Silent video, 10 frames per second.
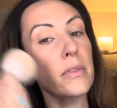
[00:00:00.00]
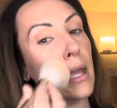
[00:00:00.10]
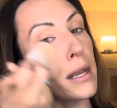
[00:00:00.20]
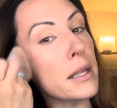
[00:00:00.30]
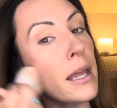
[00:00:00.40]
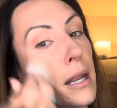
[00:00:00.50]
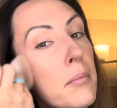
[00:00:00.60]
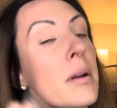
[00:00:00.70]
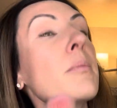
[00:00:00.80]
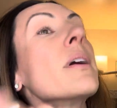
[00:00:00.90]
And again, I'm
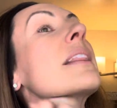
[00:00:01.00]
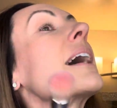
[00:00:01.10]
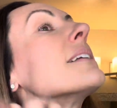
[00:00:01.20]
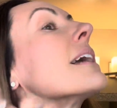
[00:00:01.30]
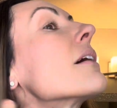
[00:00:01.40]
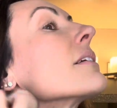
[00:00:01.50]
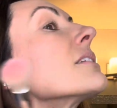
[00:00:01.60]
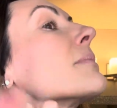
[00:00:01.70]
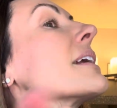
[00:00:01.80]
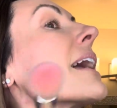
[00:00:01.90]
going to bring that down
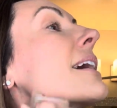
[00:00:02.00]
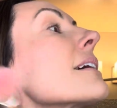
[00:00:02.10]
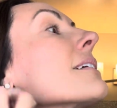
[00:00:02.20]
into my neck